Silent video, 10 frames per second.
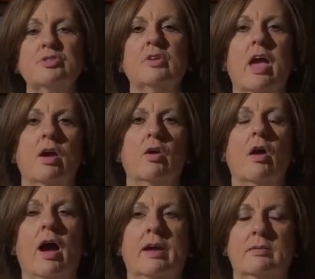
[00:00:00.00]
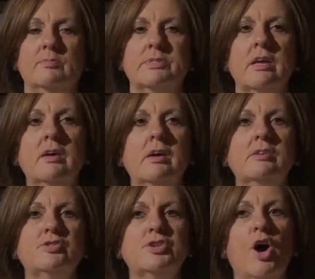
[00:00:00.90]
care items.
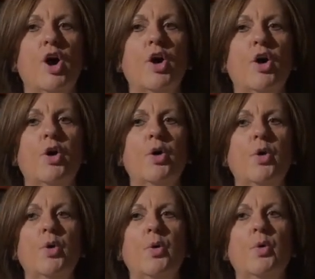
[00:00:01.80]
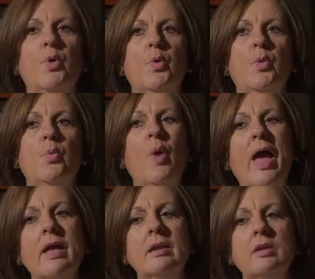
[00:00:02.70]
So
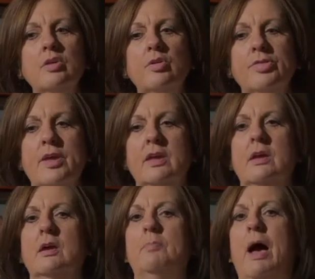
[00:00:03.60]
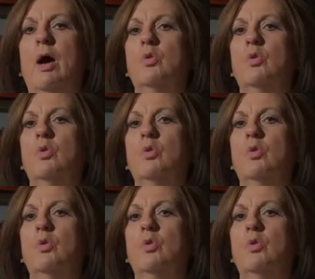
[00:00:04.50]
when you're thinking about